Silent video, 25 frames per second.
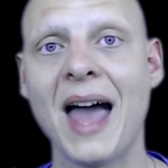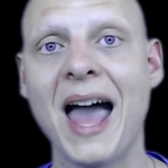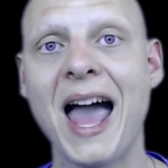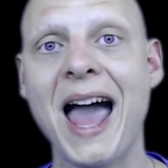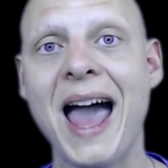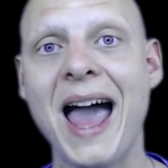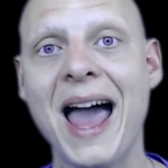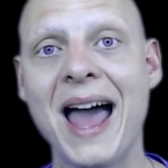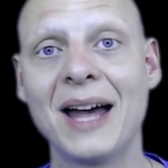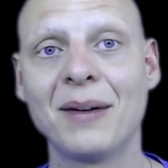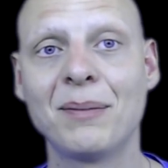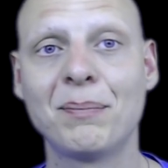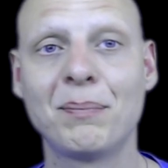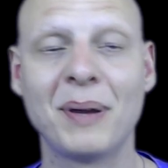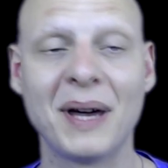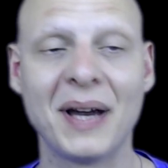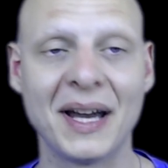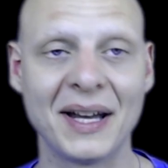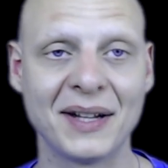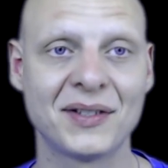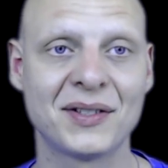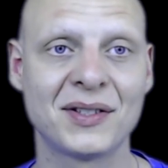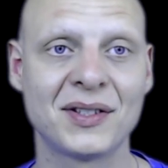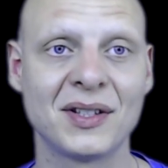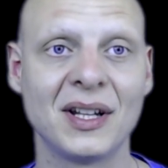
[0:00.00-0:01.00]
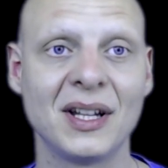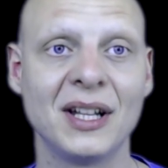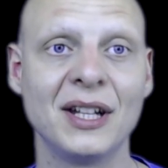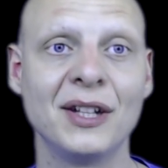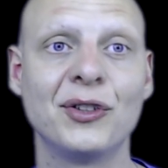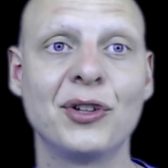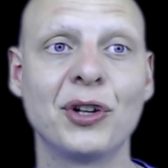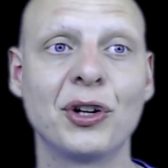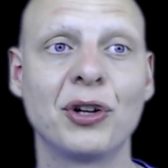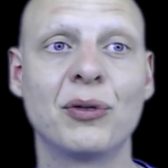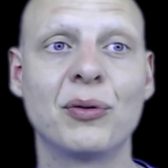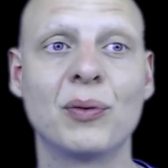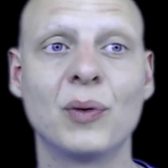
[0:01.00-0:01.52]
add pets
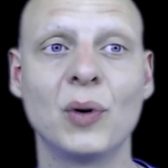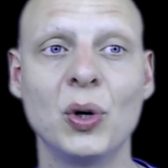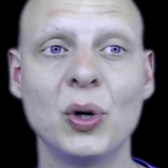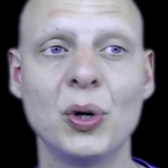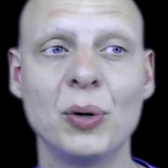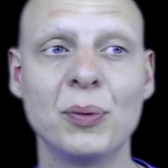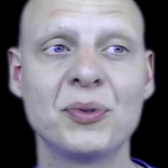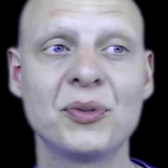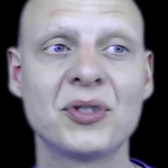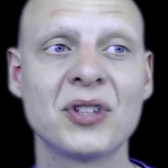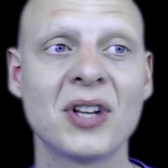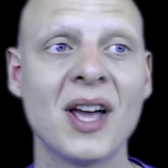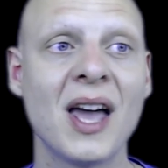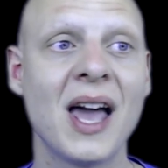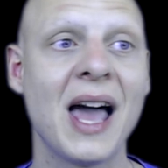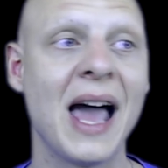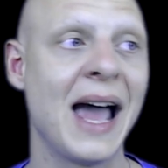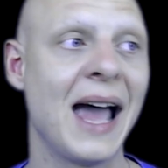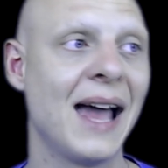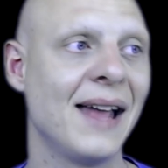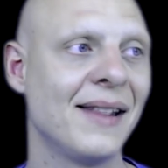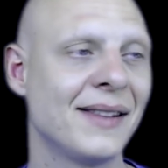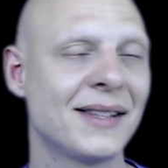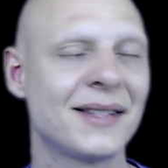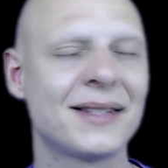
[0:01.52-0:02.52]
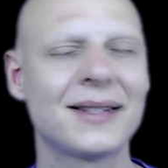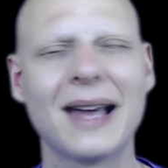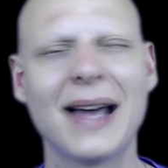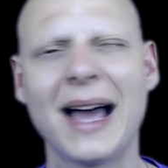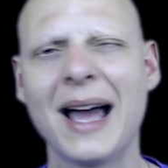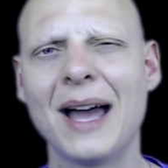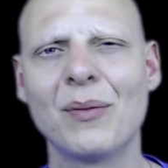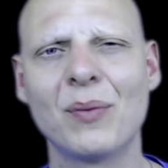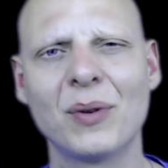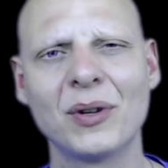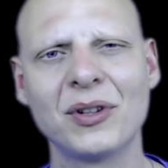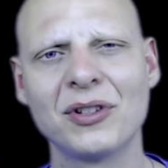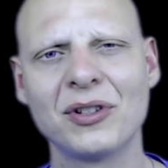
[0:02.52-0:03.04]
into groups and
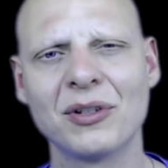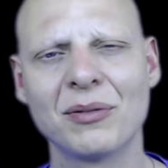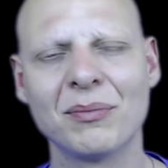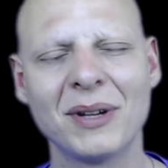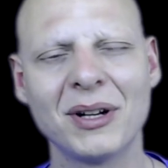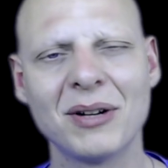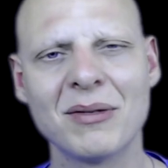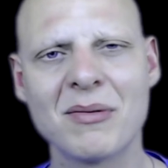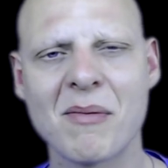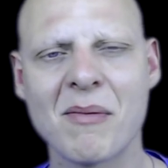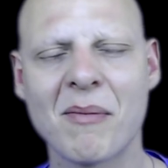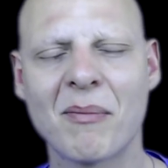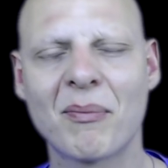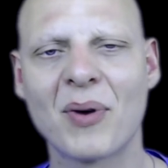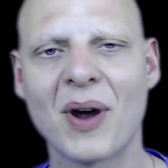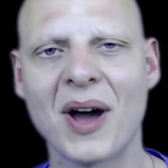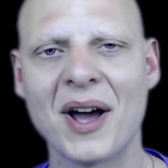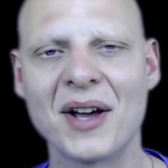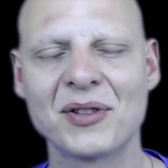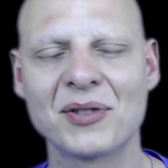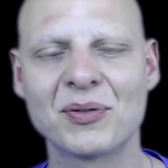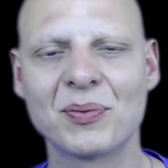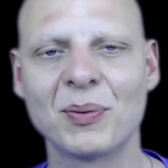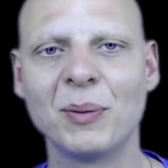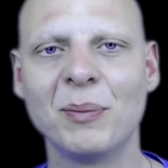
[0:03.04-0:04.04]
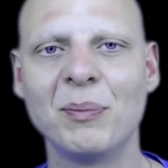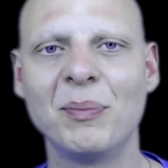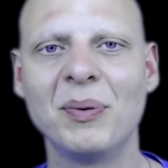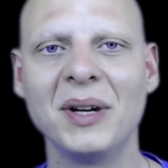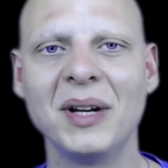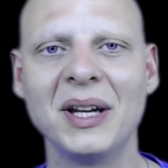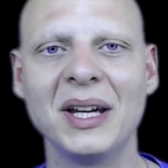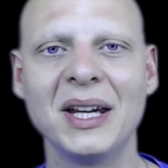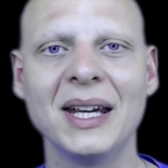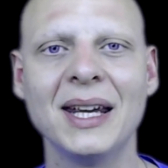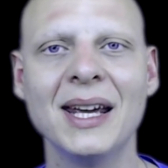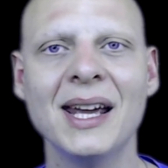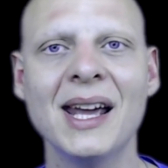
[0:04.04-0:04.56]
decide what your minimum price would
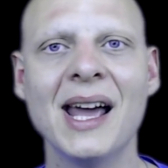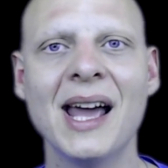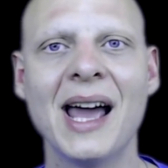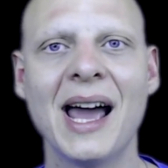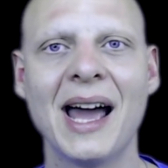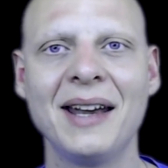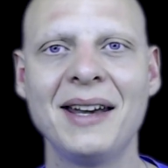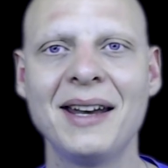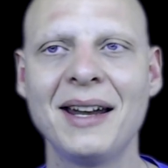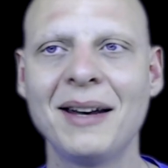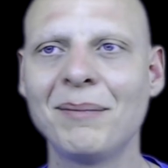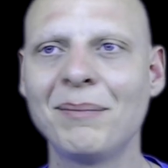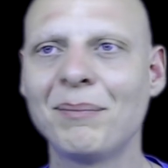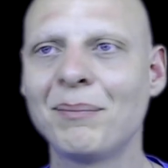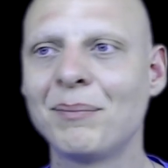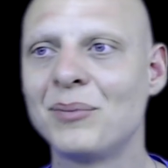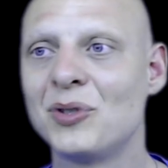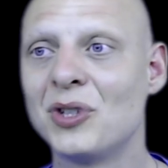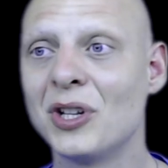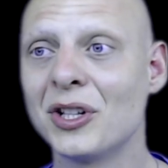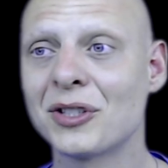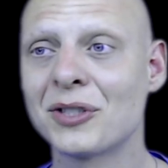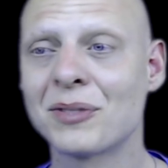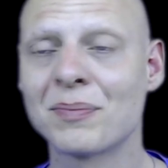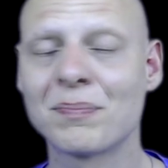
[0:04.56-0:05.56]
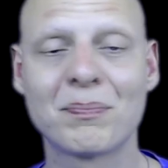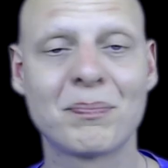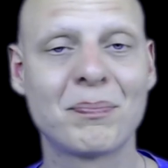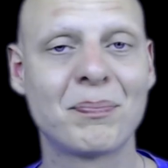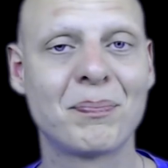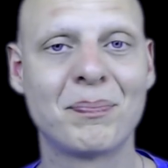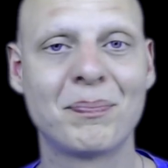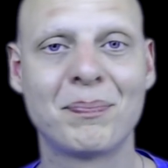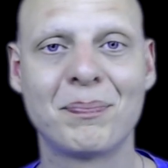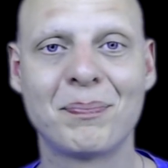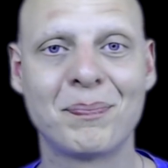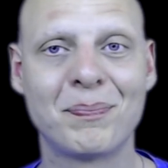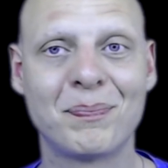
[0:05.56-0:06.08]
be, and then just
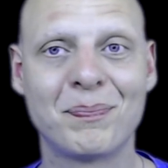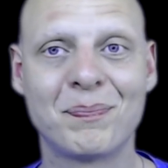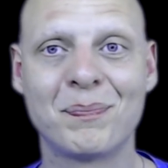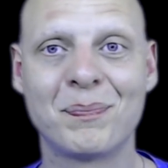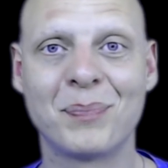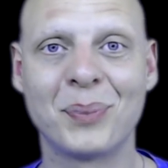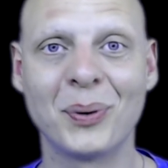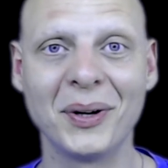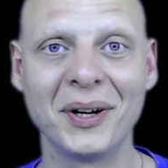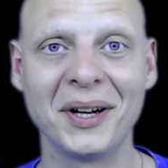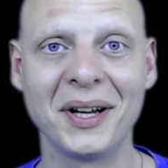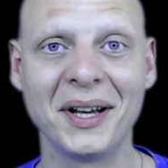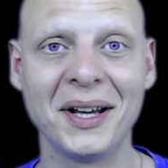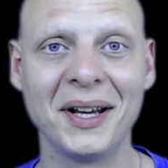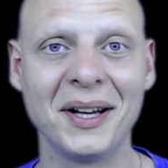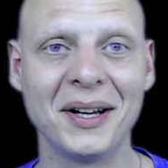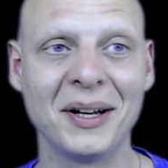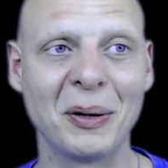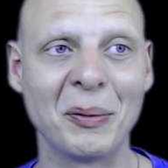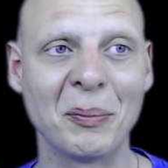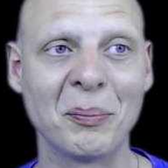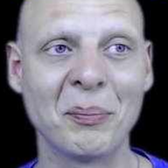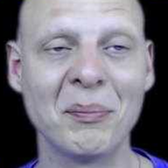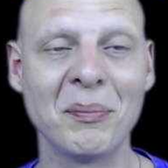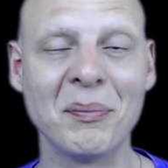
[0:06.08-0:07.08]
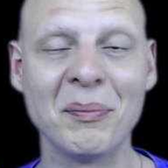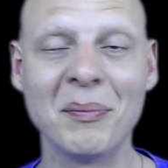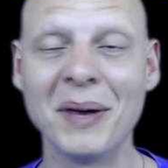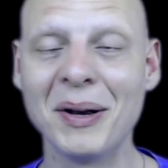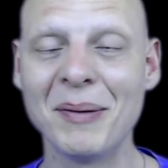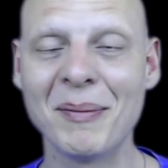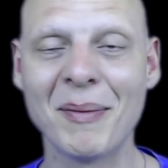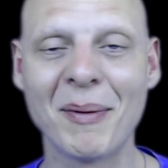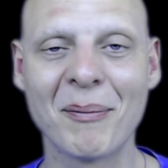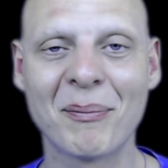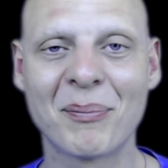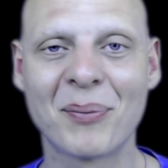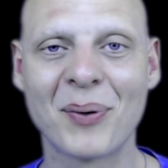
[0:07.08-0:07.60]
put in a
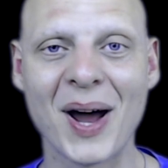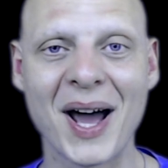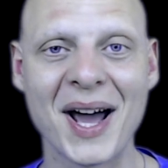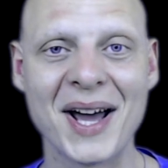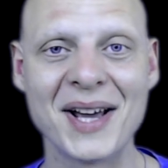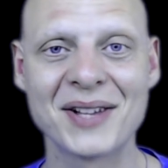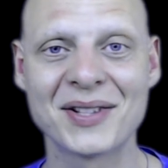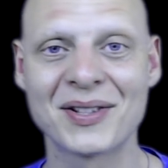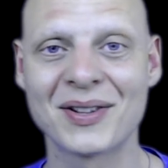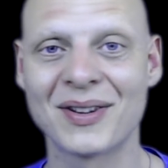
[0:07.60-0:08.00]
minimum price.